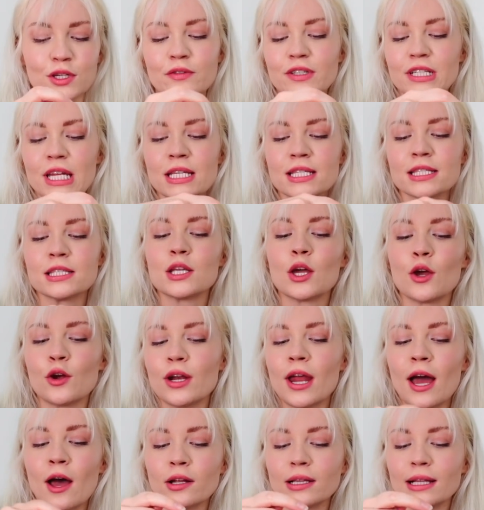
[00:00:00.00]
if it doesn't
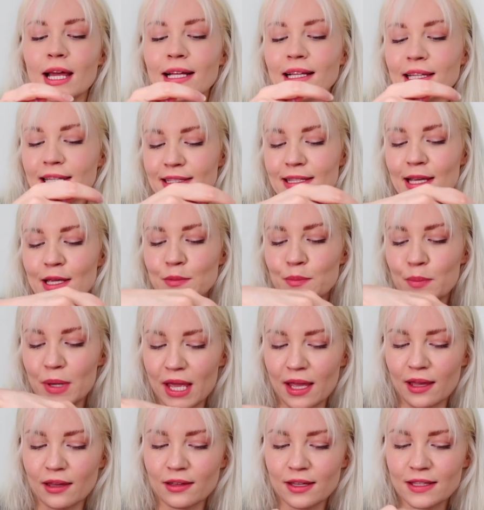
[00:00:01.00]
turn out like Lisa's
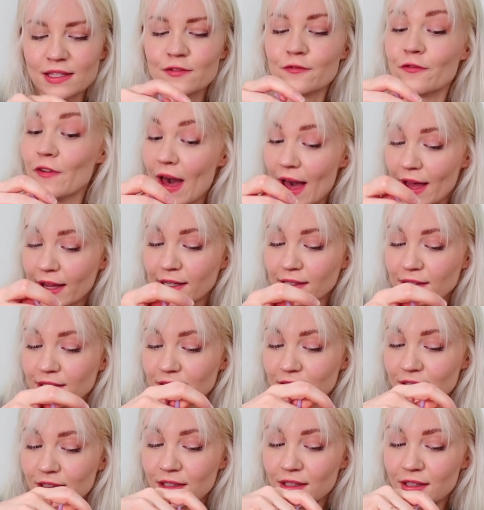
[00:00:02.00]
pink, it's fine.
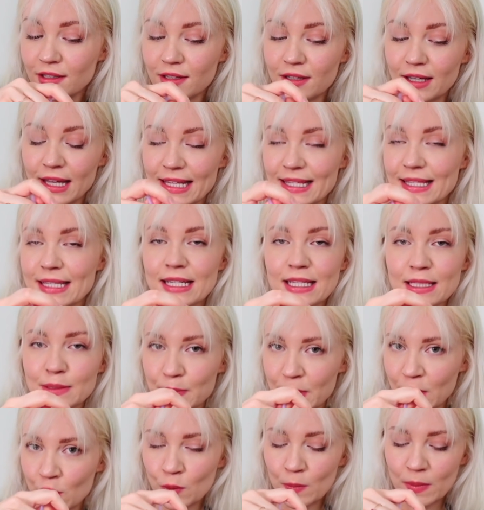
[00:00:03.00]
It's an
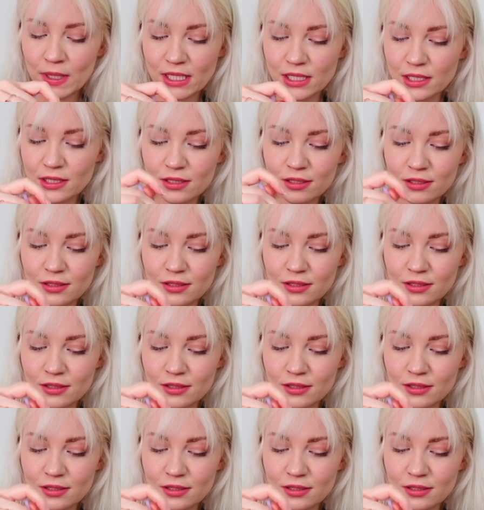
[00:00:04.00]
experiment.